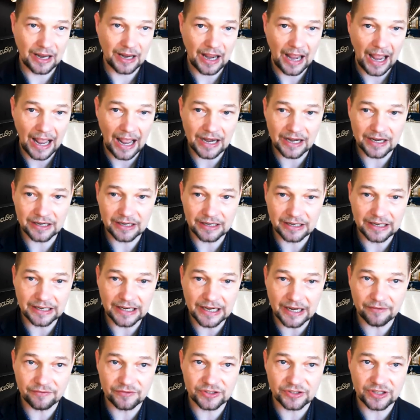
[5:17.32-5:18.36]
and
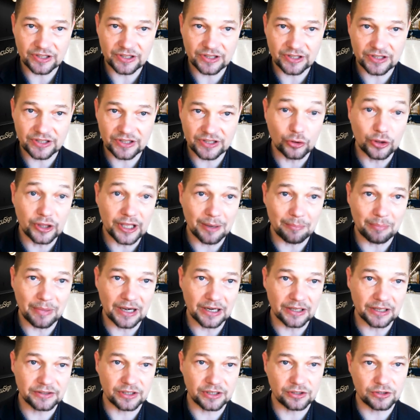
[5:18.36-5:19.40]
gives you the
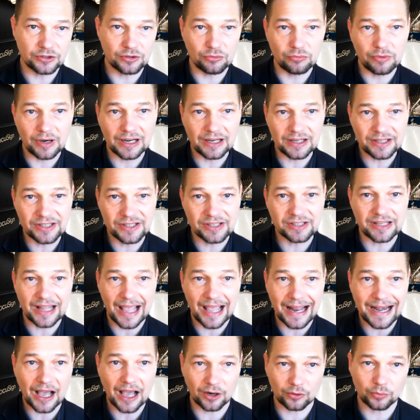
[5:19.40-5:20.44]
ability to really
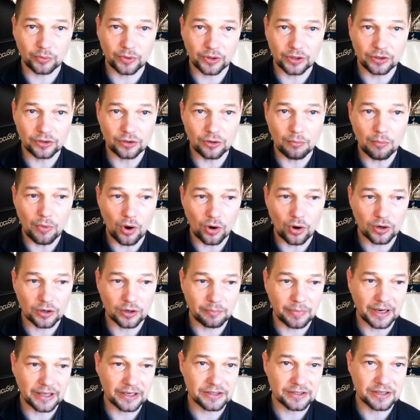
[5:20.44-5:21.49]
stand out within your
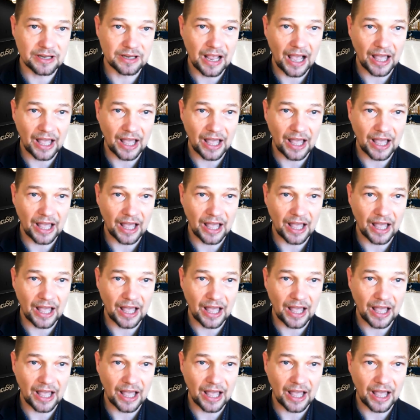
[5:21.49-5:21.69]
marketplace.